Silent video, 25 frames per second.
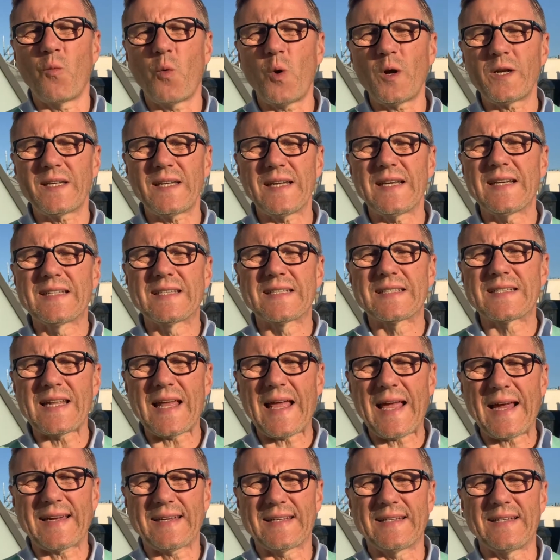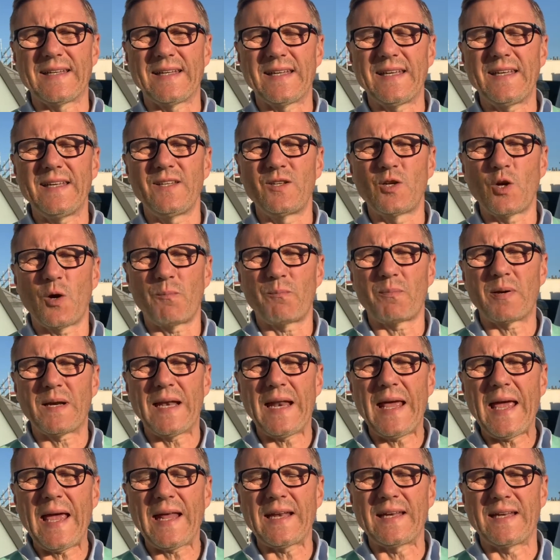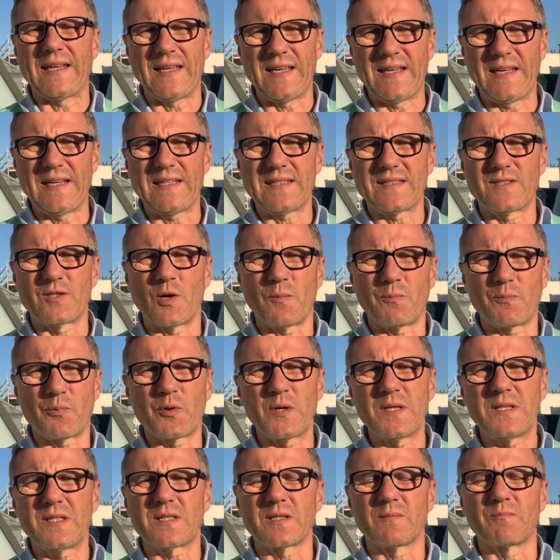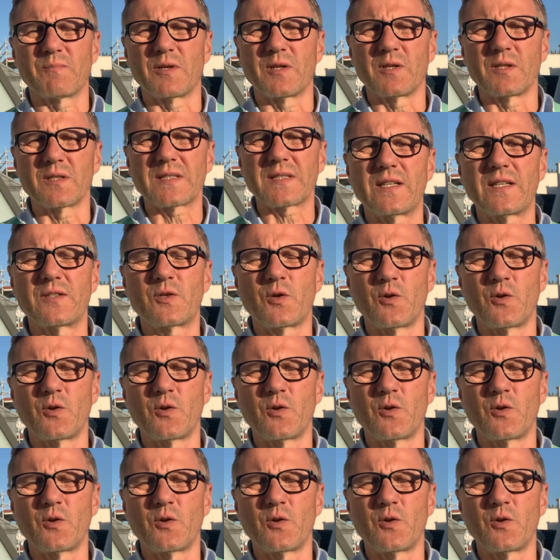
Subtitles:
what exactly your plan is, your principles,